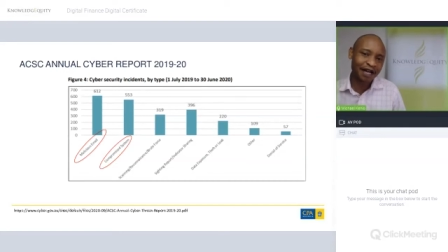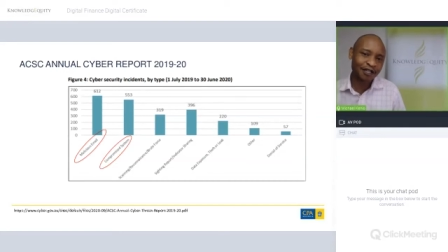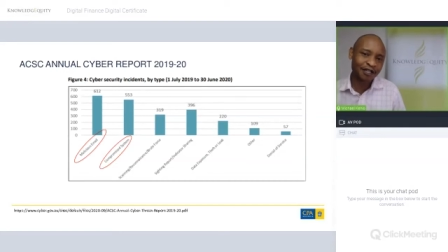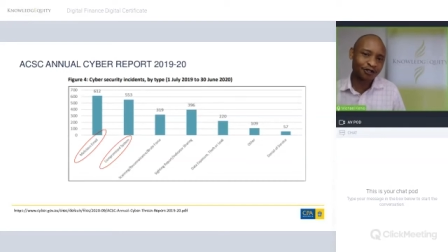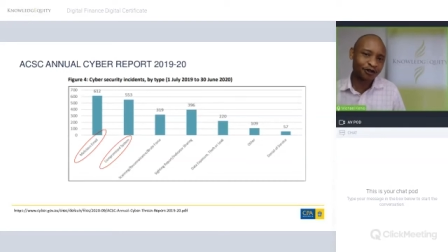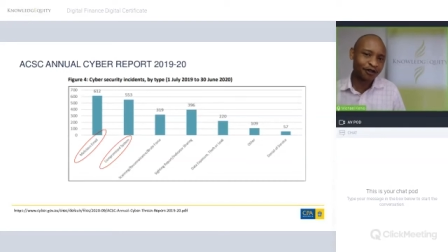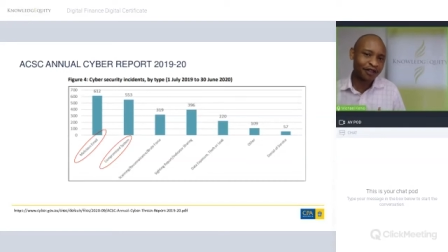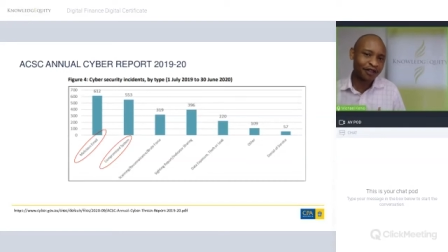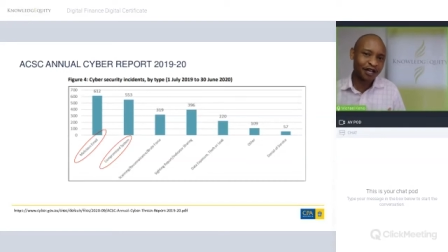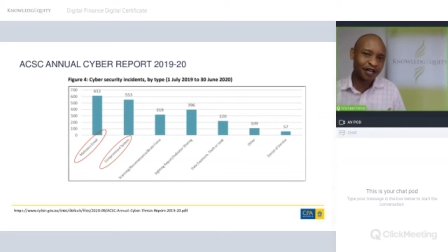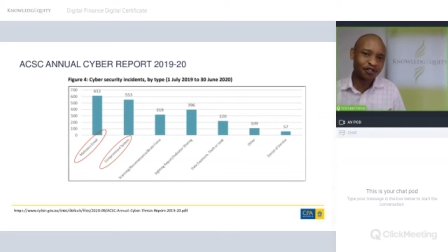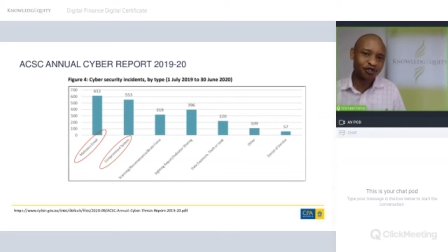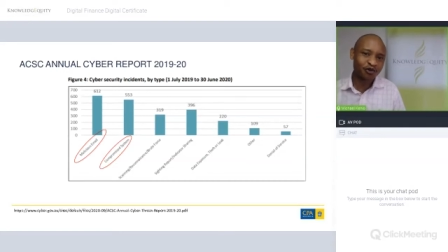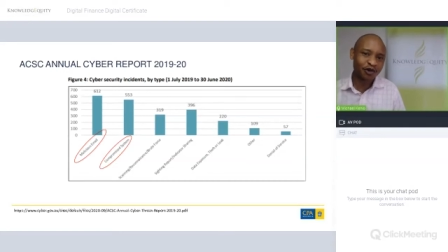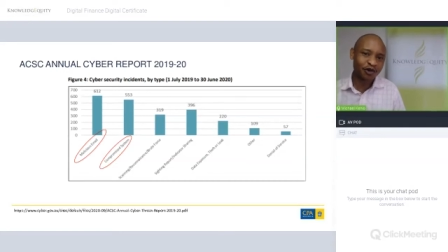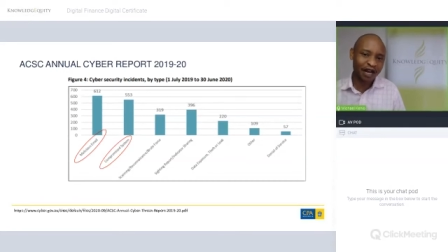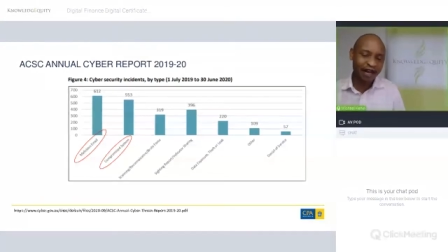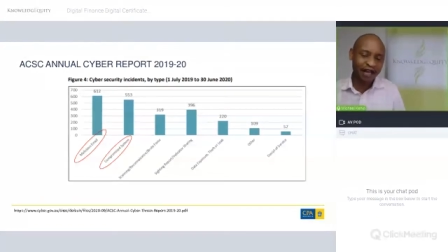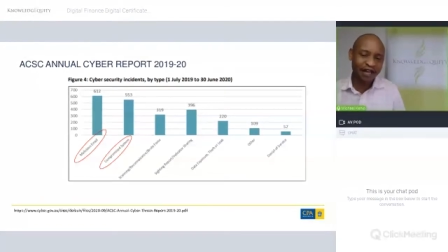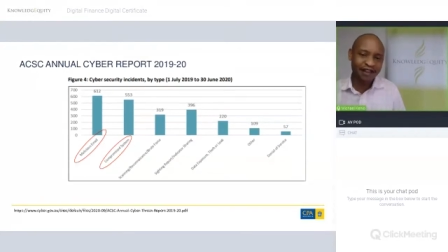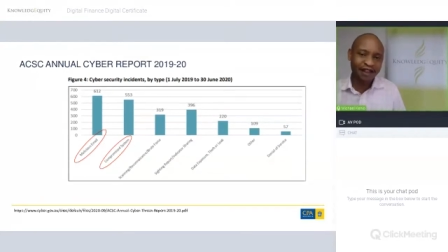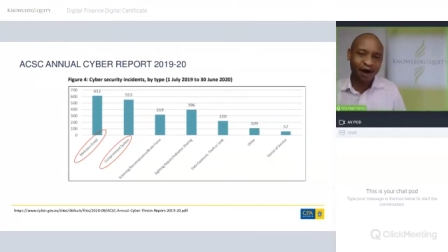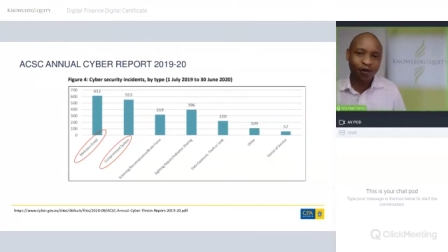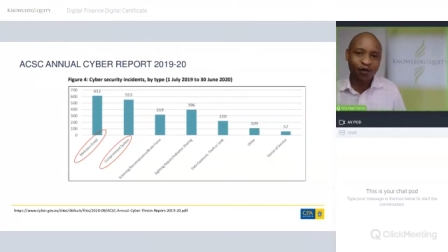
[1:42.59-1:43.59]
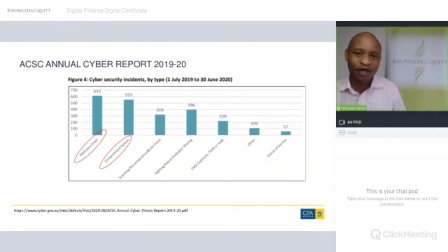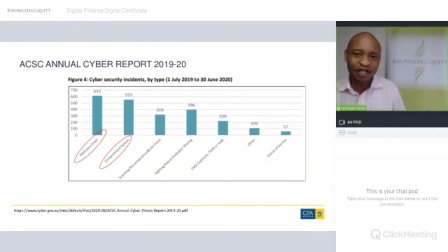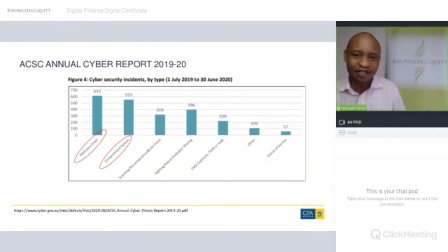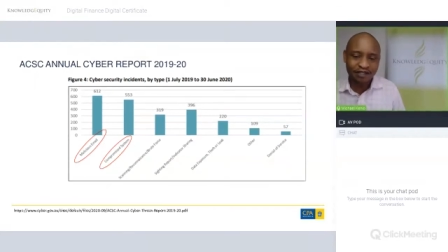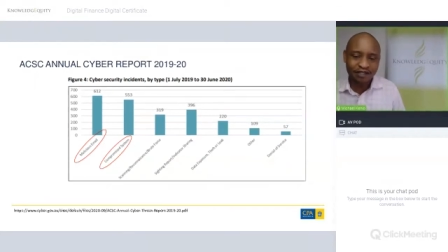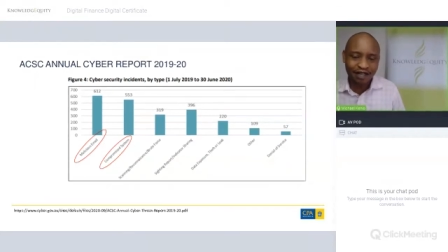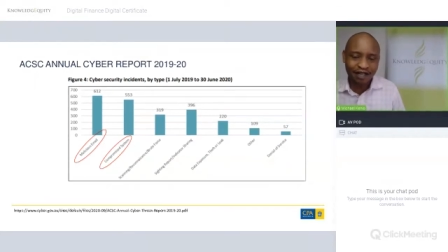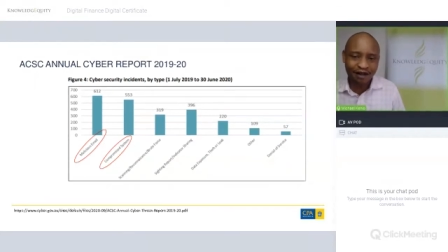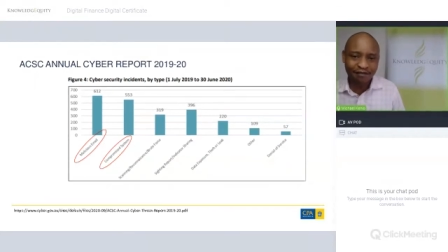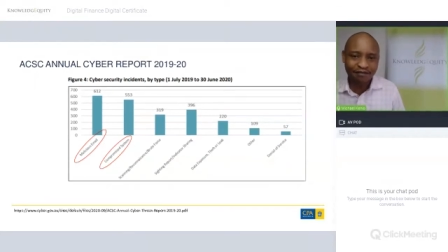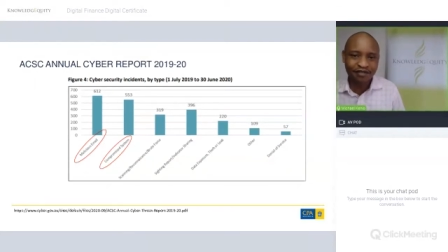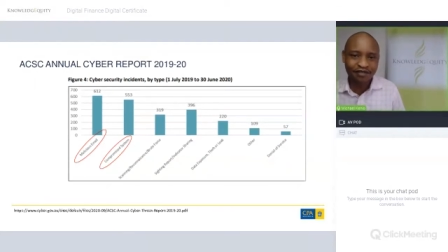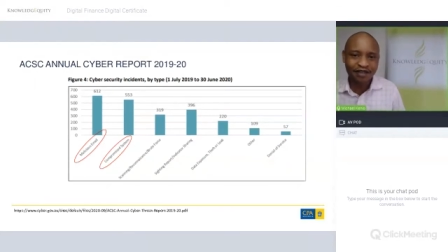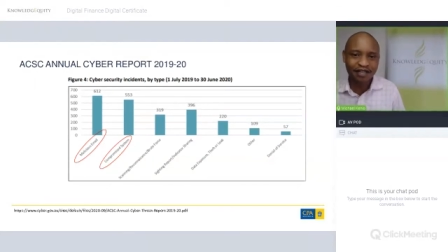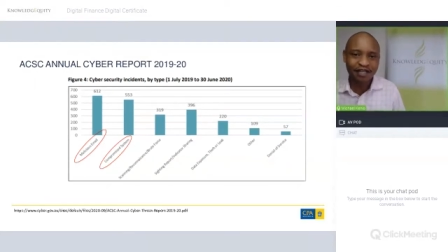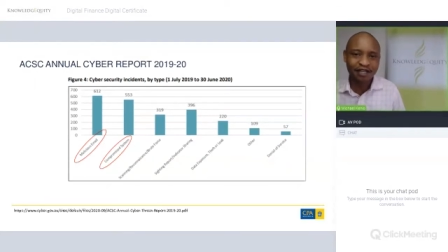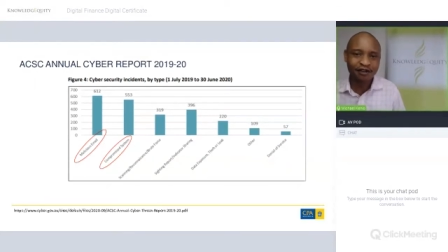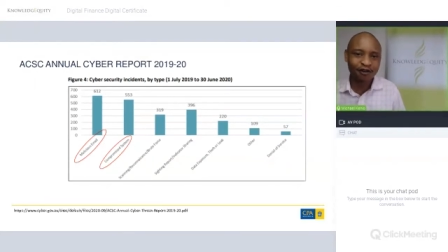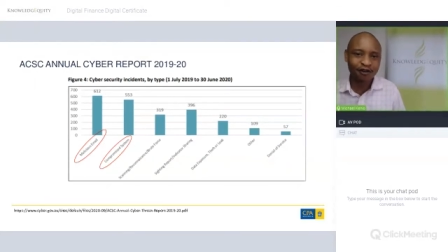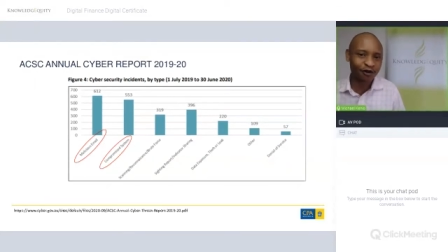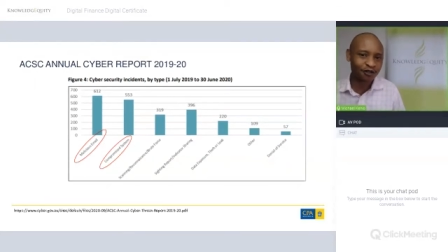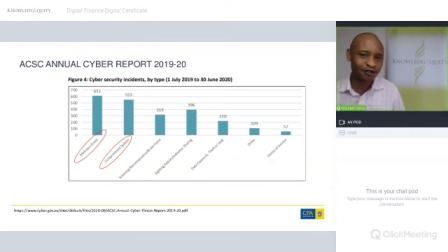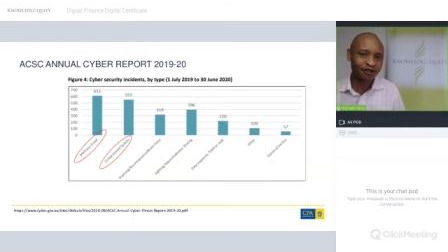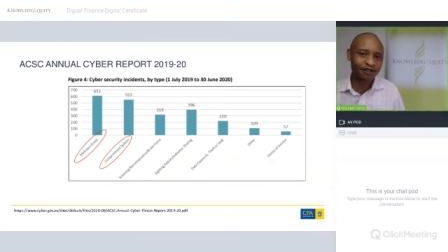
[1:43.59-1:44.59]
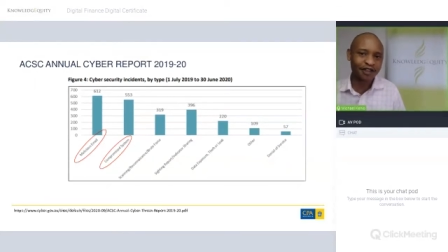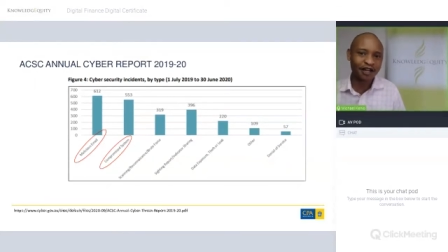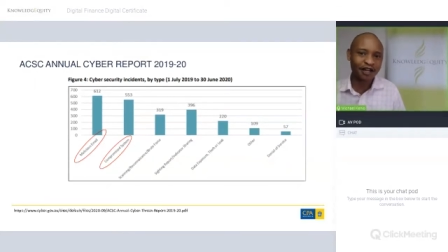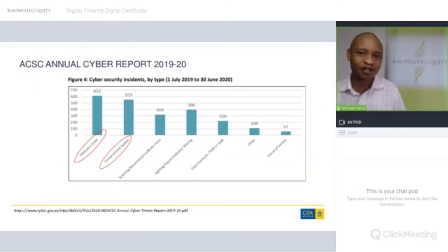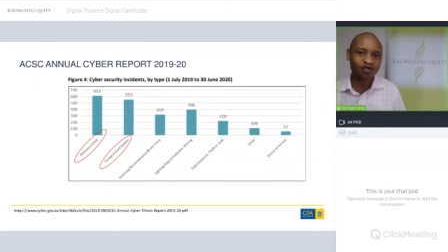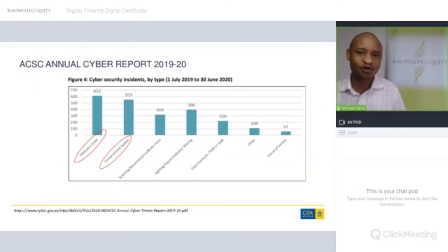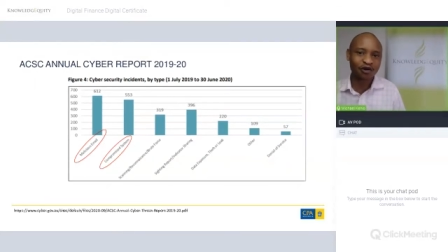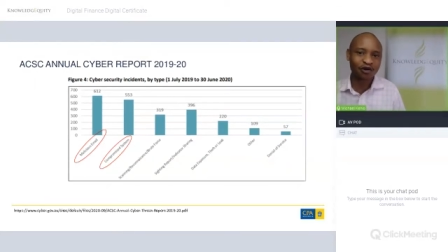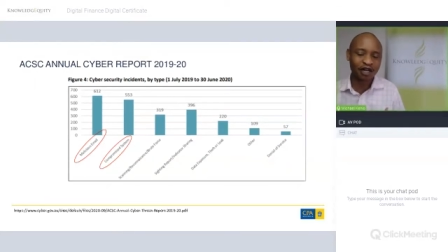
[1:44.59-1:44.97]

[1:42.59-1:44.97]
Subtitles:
so that you can either win something or so that